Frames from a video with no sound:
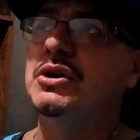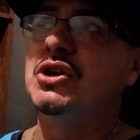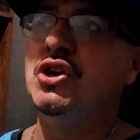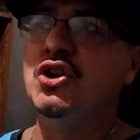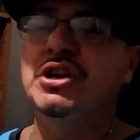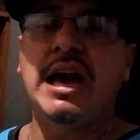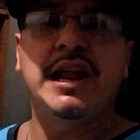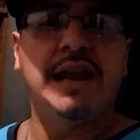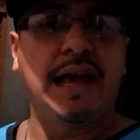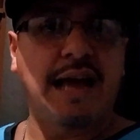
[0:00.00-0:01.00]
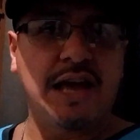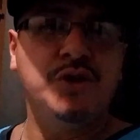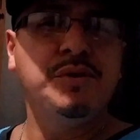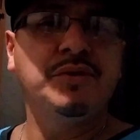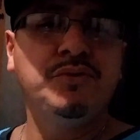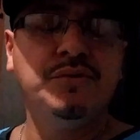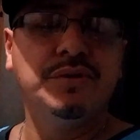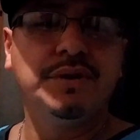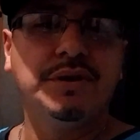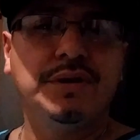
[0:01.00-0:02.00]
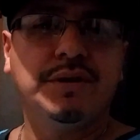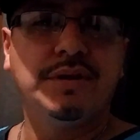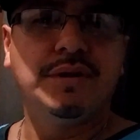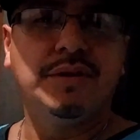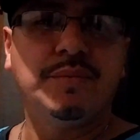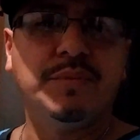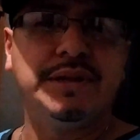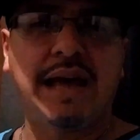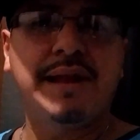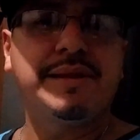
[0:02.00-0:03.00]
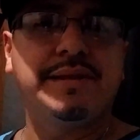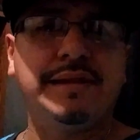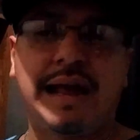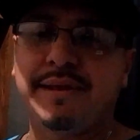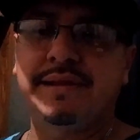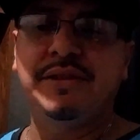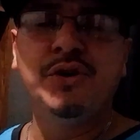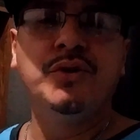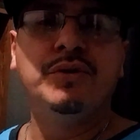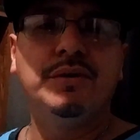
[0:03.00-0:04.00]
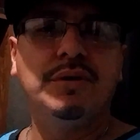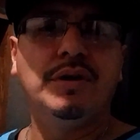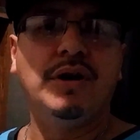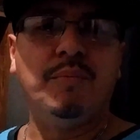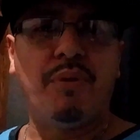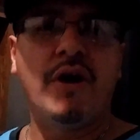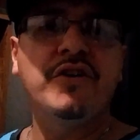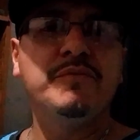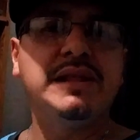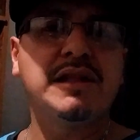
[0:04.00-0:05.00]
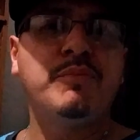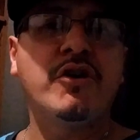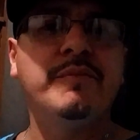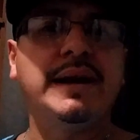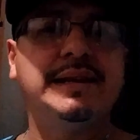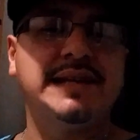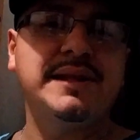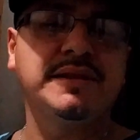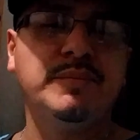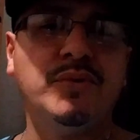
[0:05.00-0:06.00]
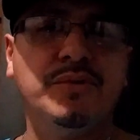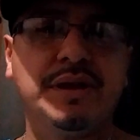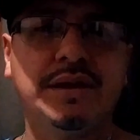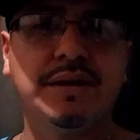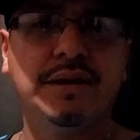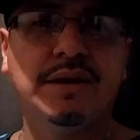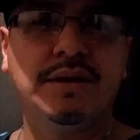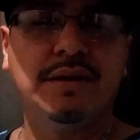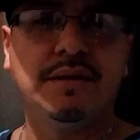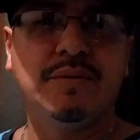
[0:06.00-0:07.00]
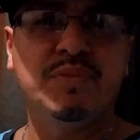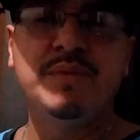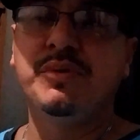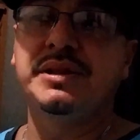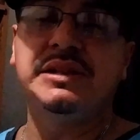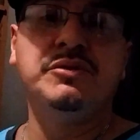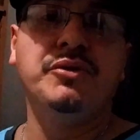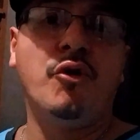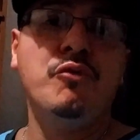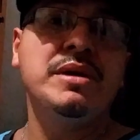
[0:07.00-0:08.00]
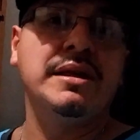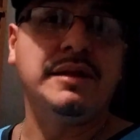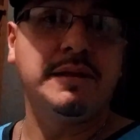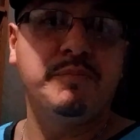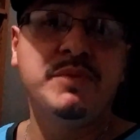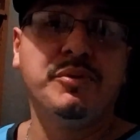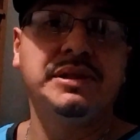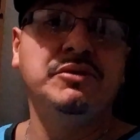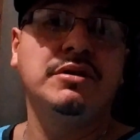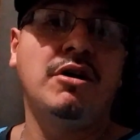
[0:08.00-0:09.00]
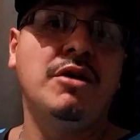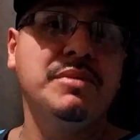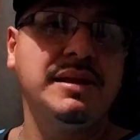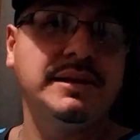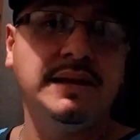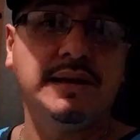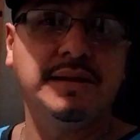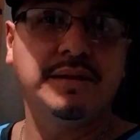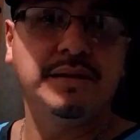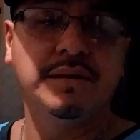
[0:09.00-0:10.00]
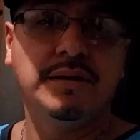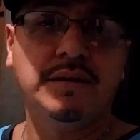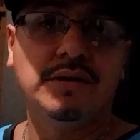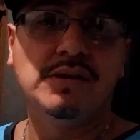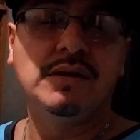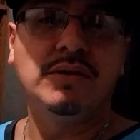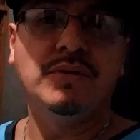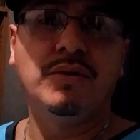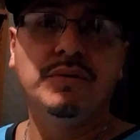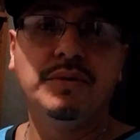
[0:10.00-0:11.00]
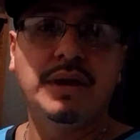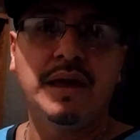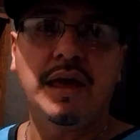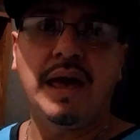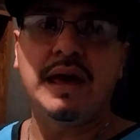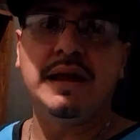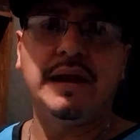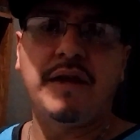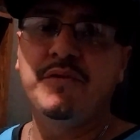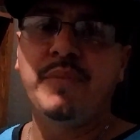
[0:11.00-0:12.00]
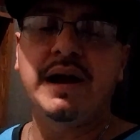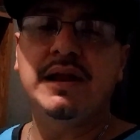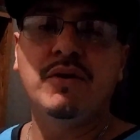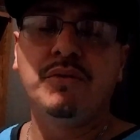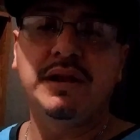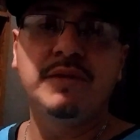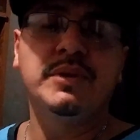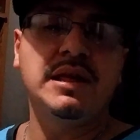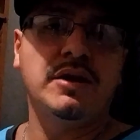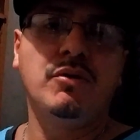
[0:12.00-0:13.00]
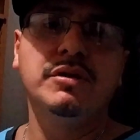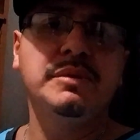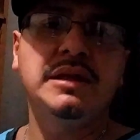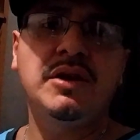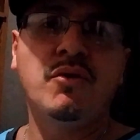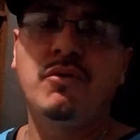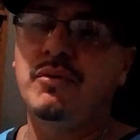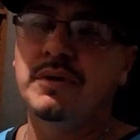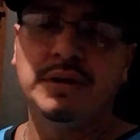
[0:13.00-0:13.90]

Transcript: look at it like I used to. But that's still a part of me. That's part of my testimony. People still know me as that. People still call me Sticks, you know. And everybody knows. Anybody that knows me, they know